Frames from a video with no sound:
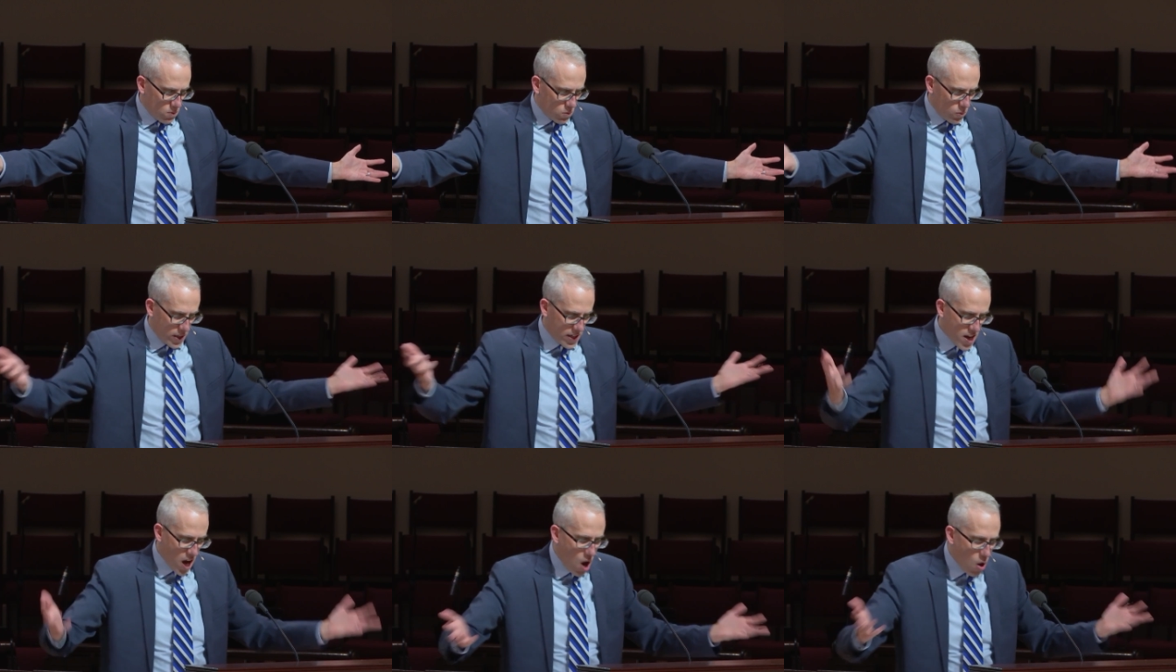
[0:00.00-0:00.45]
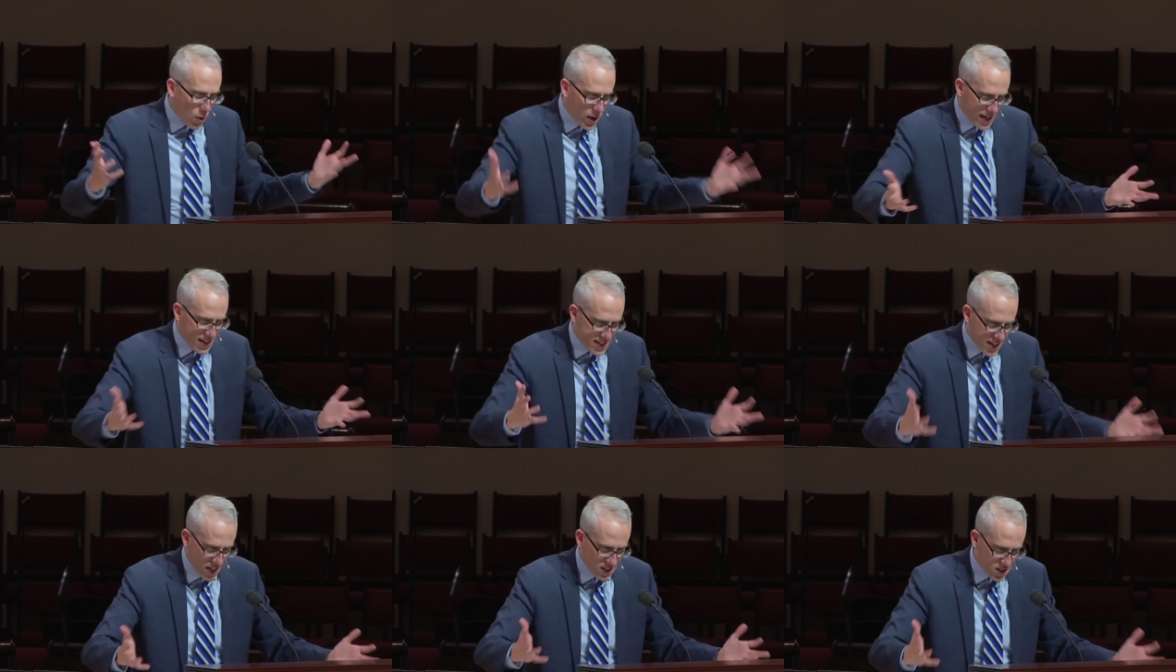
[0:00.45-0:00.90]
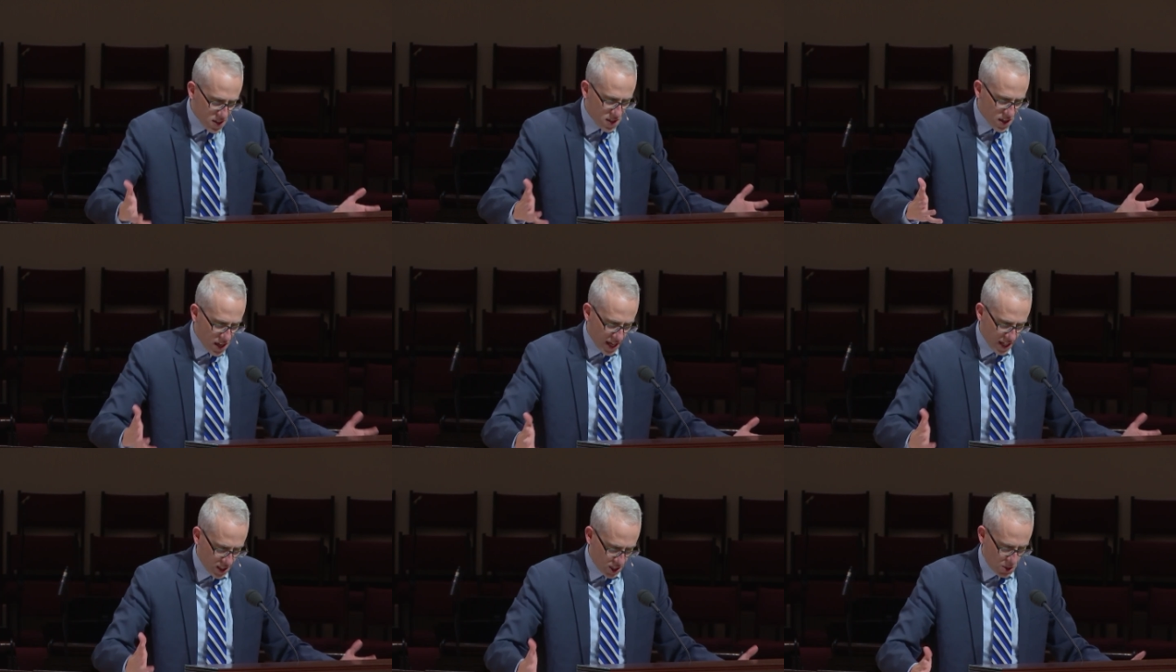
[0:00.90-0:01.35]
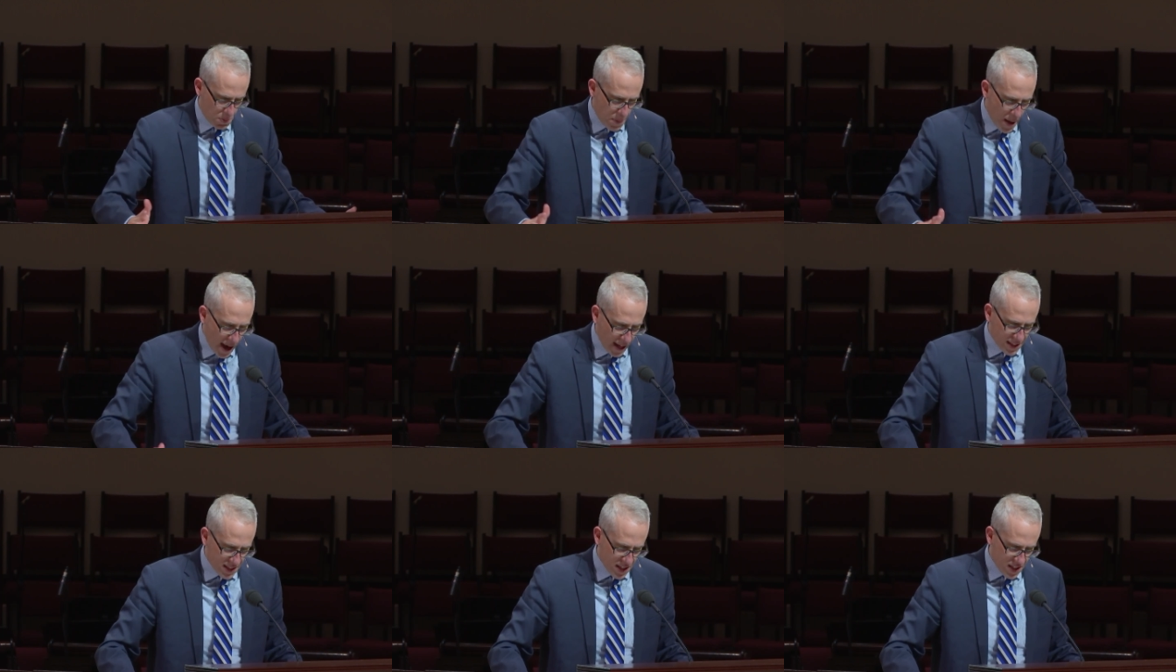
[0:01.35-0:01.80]
We know he doesn't
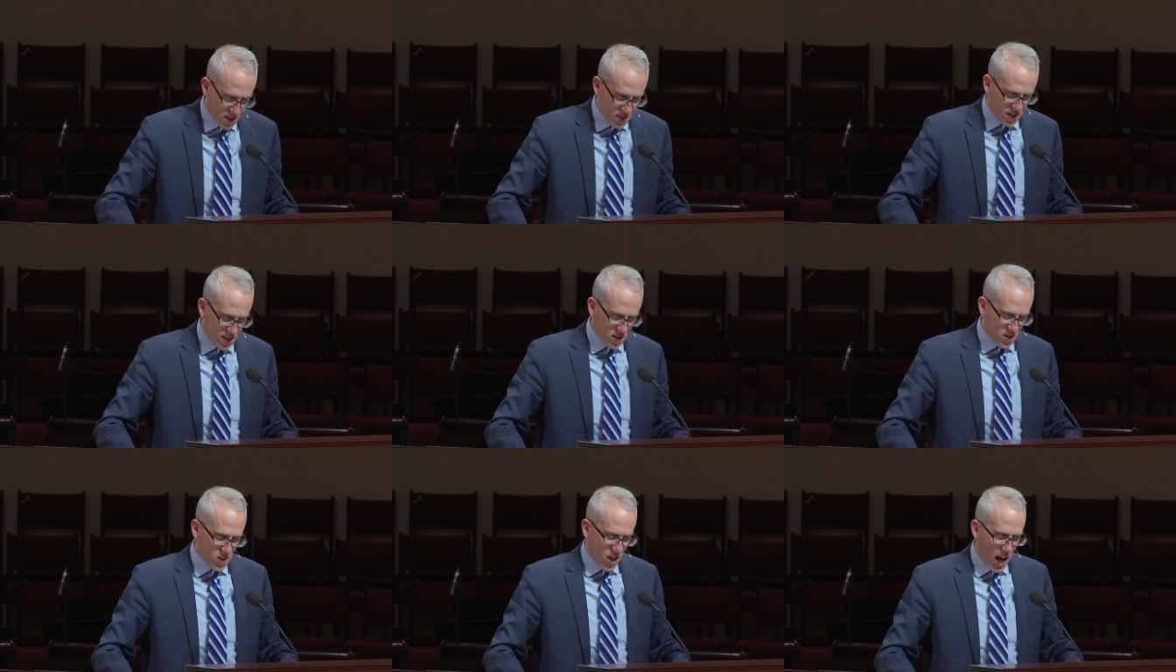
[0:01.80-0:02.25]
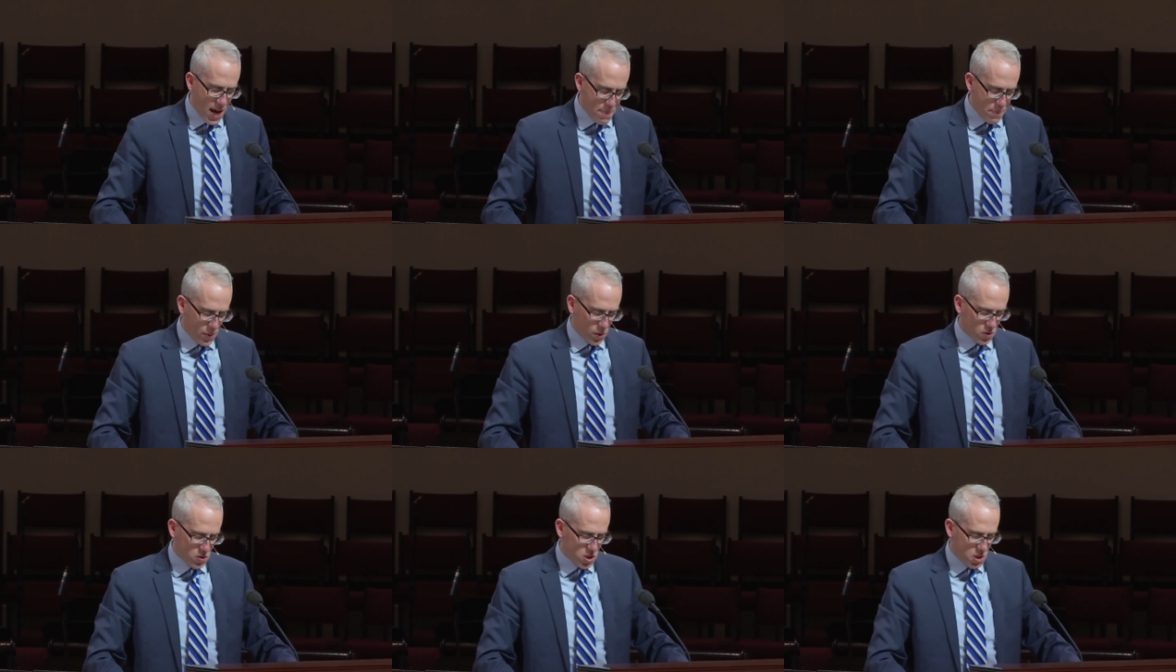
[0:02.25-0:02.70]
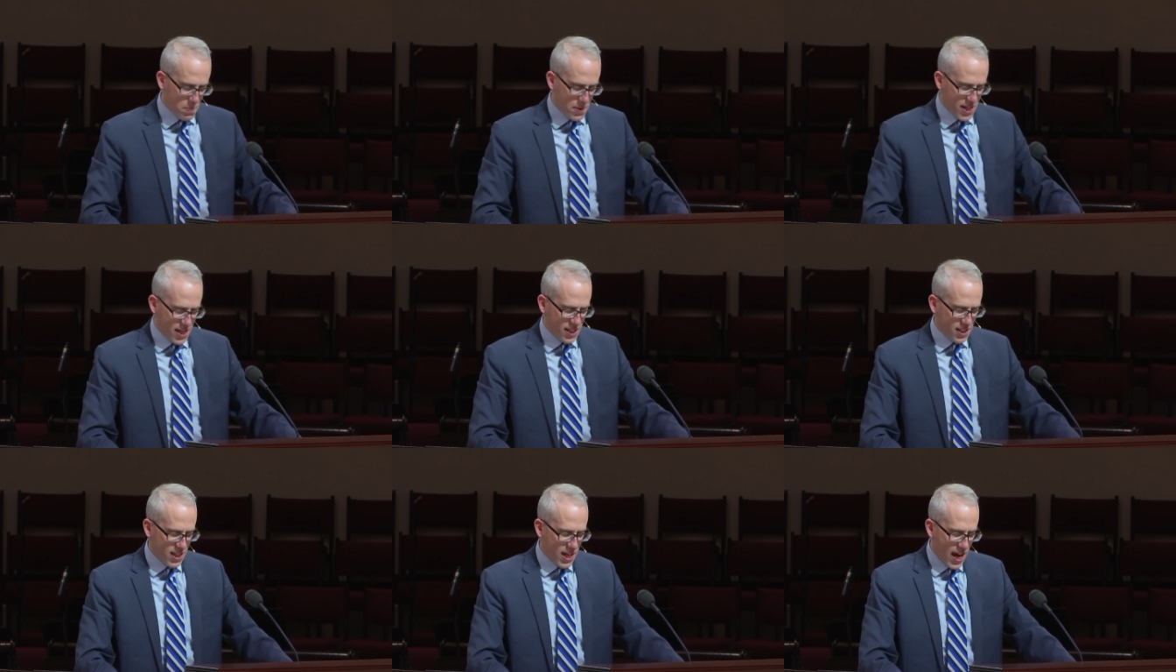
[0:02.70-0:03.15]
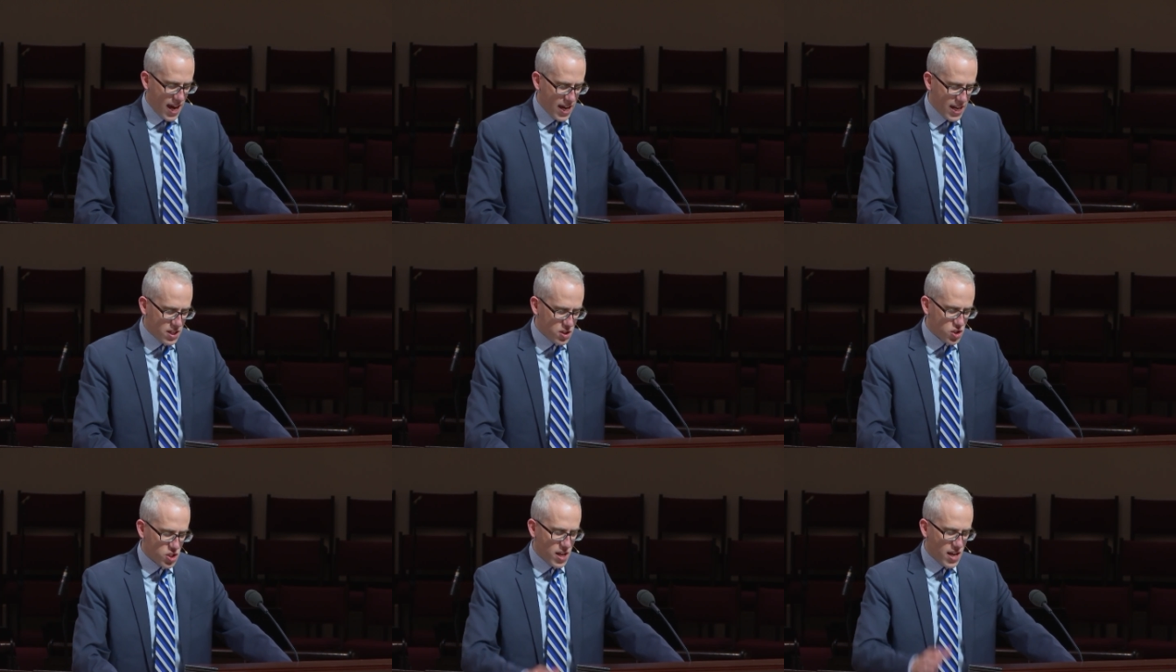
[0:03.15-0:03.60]
expect his disciples to be
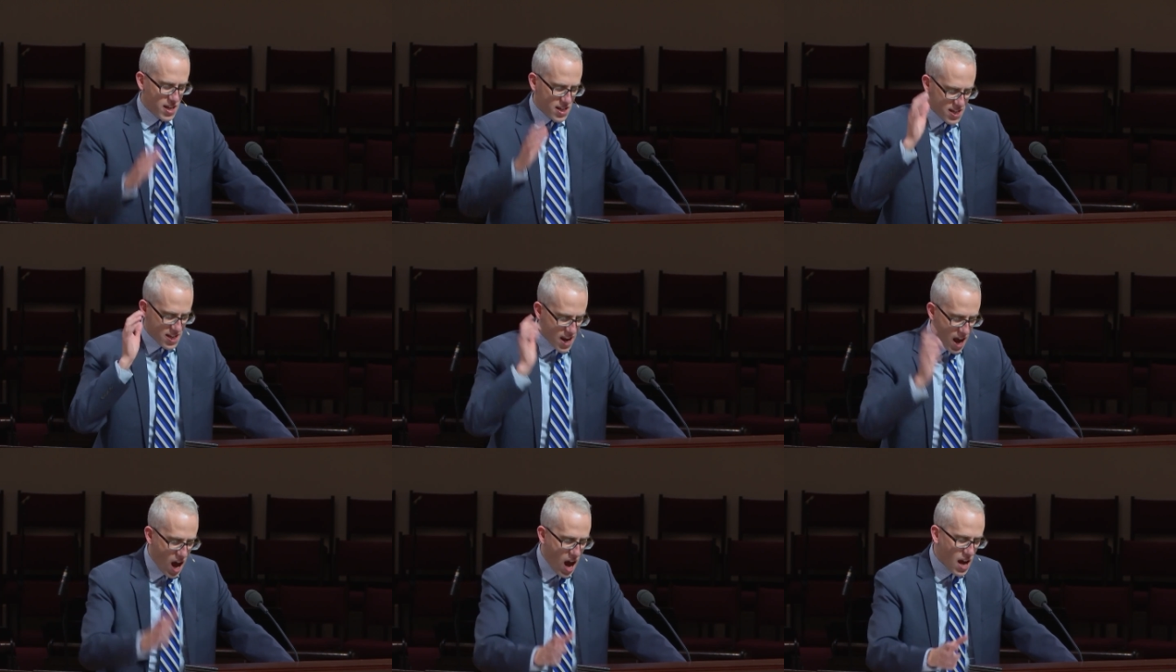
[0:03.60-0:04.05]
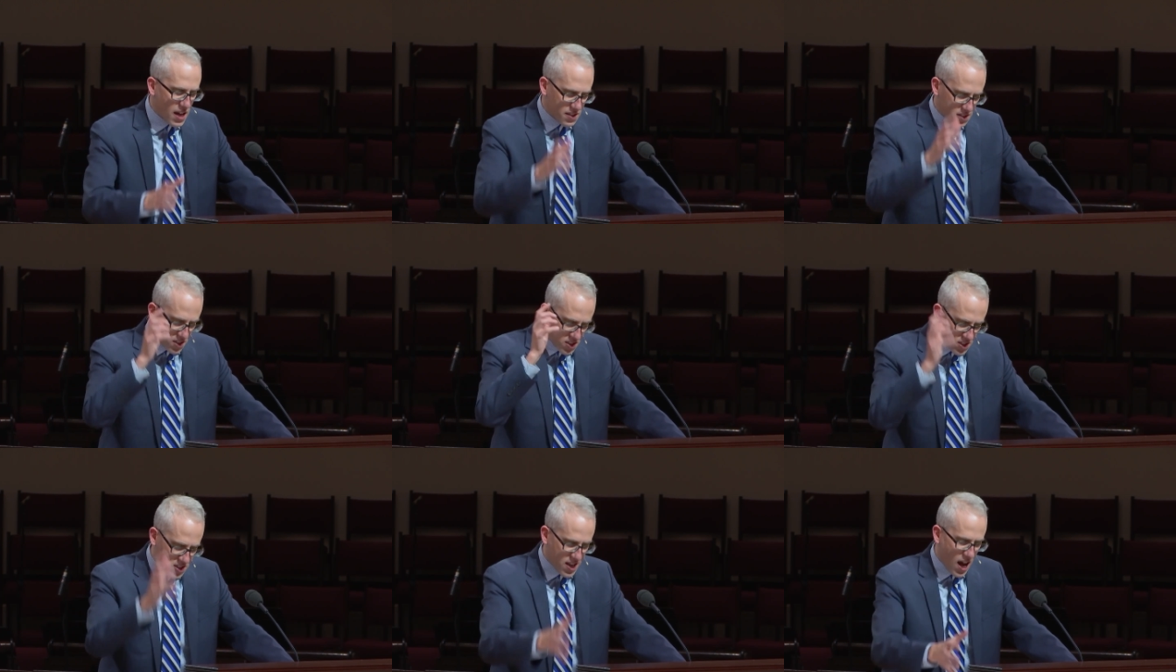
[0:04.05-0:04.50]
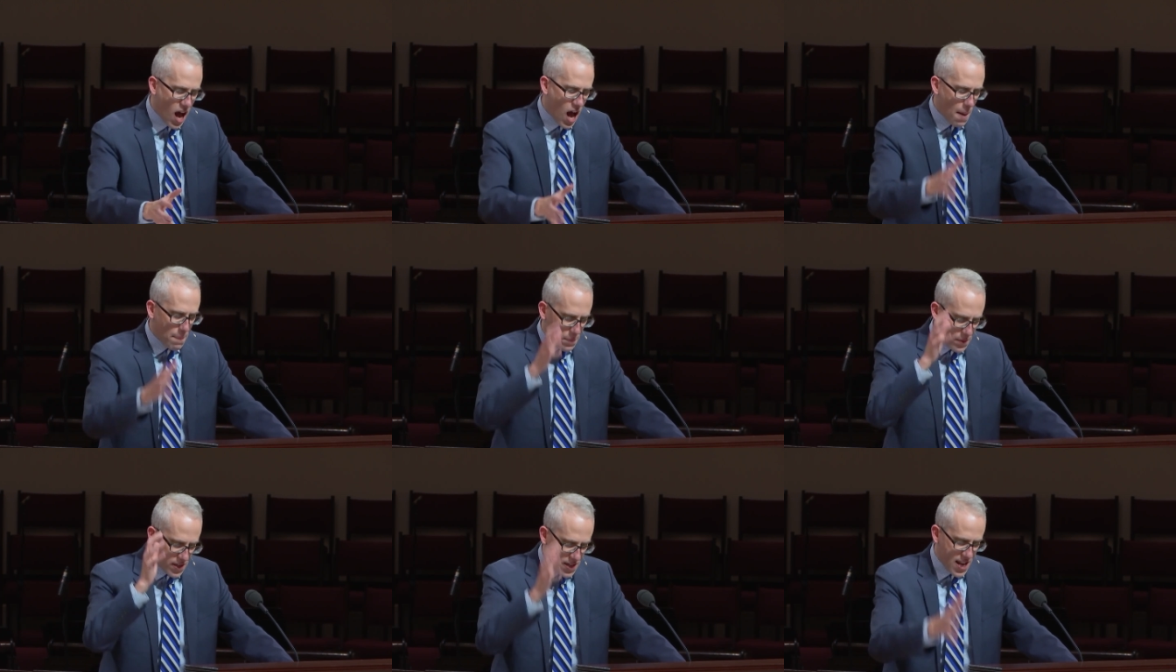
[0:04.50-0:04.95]
engaged in nonstop,